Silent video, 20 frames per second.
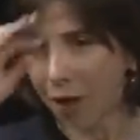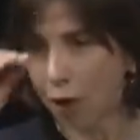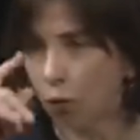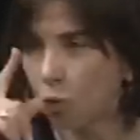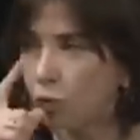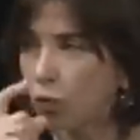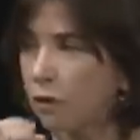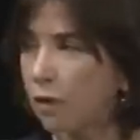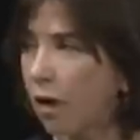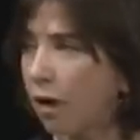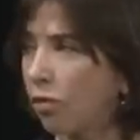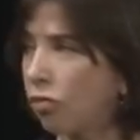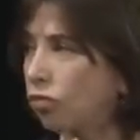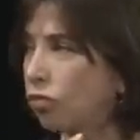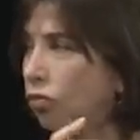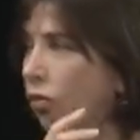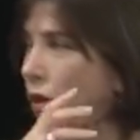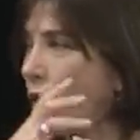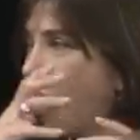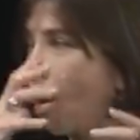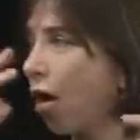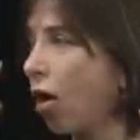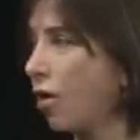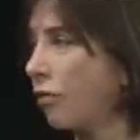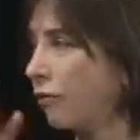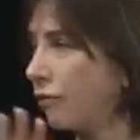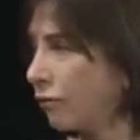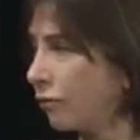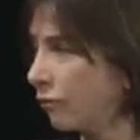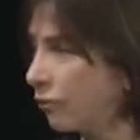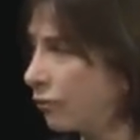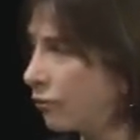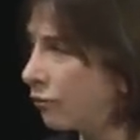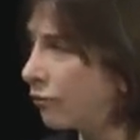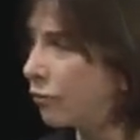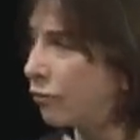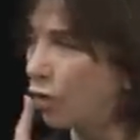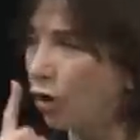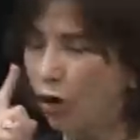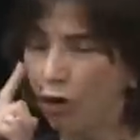but I think that it was the
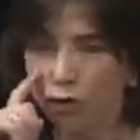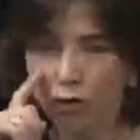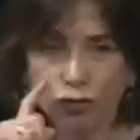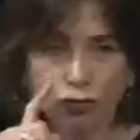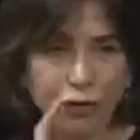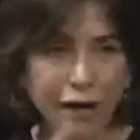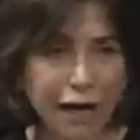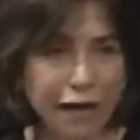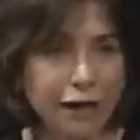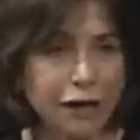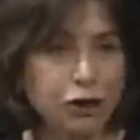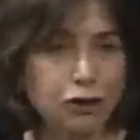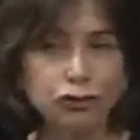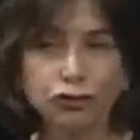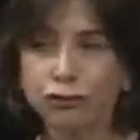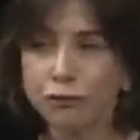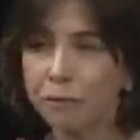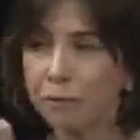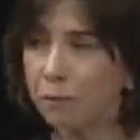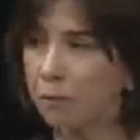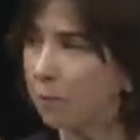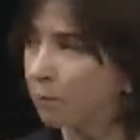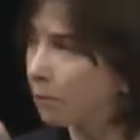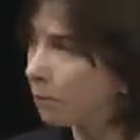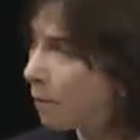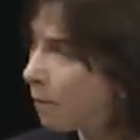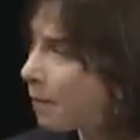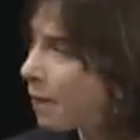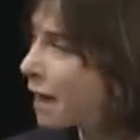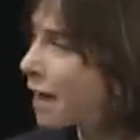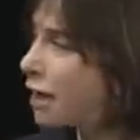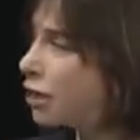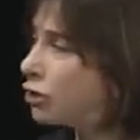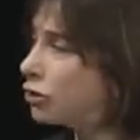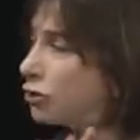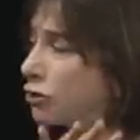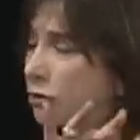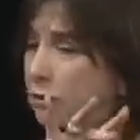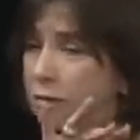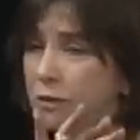men who received the accolades and the
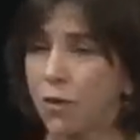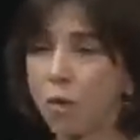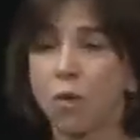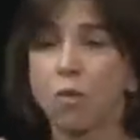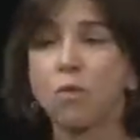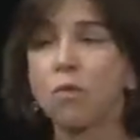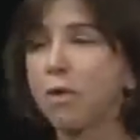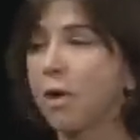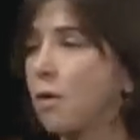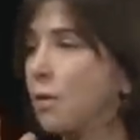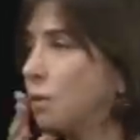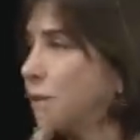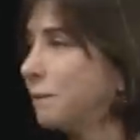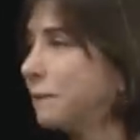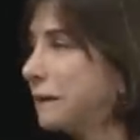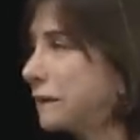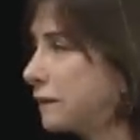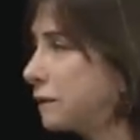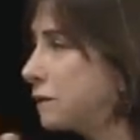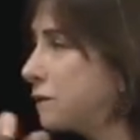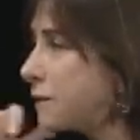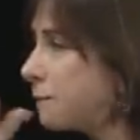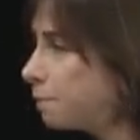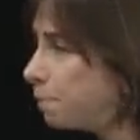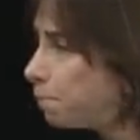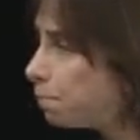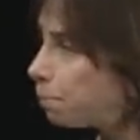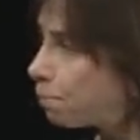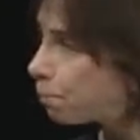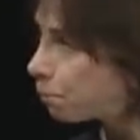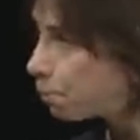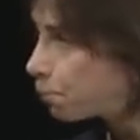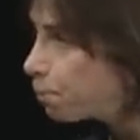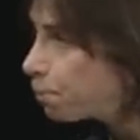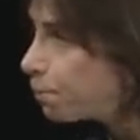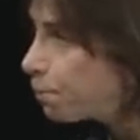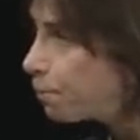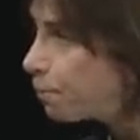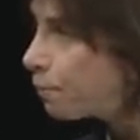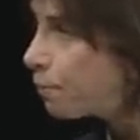recognition and the, the publication,
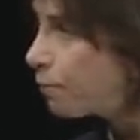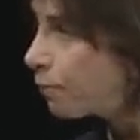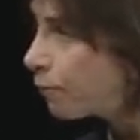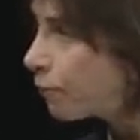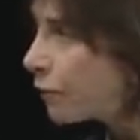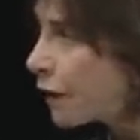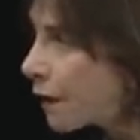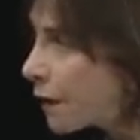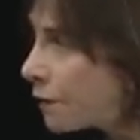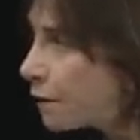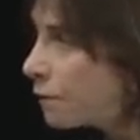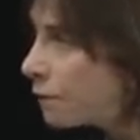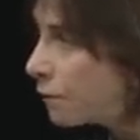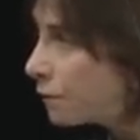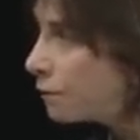and the women who